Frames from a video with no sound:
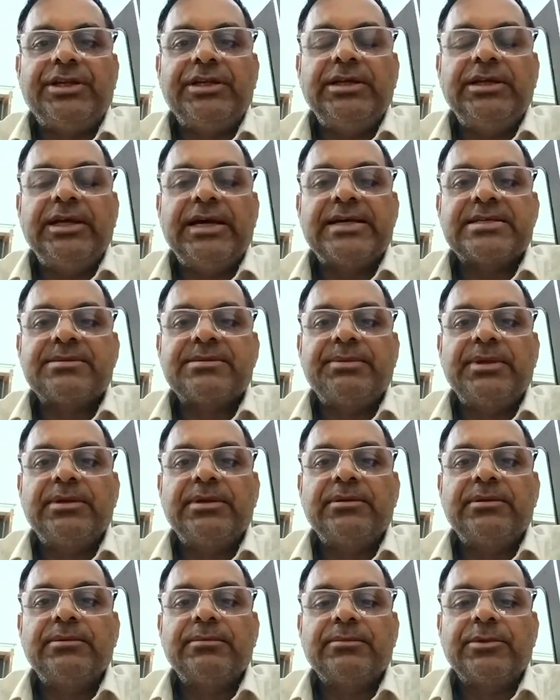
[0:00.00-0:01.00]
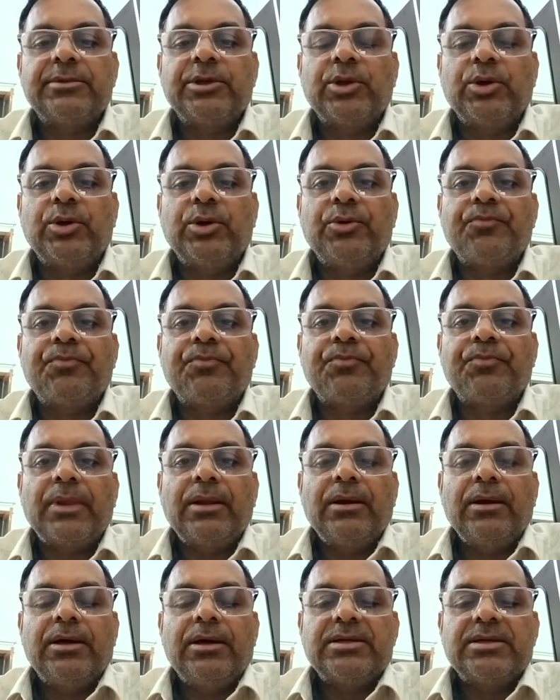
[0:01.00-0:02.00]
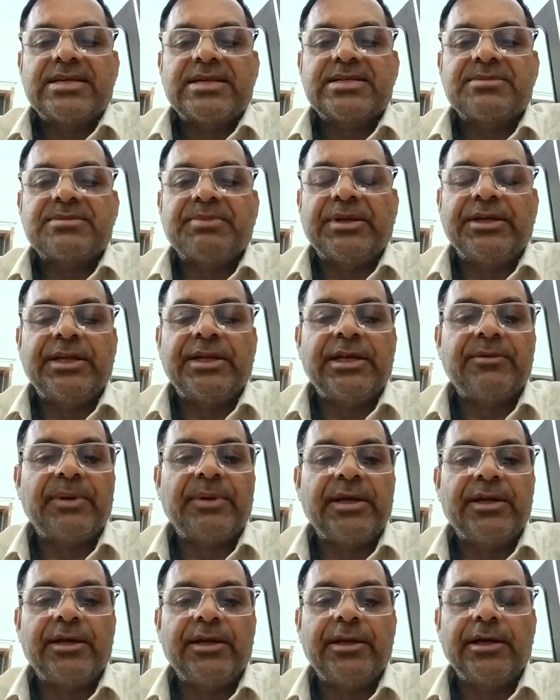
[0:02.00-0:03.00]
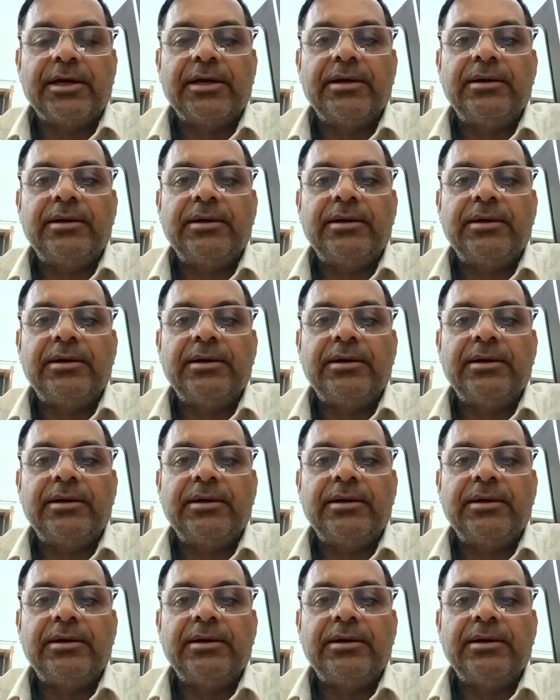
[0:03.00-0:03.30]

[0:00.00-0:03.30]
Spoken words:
has been, suspended by India,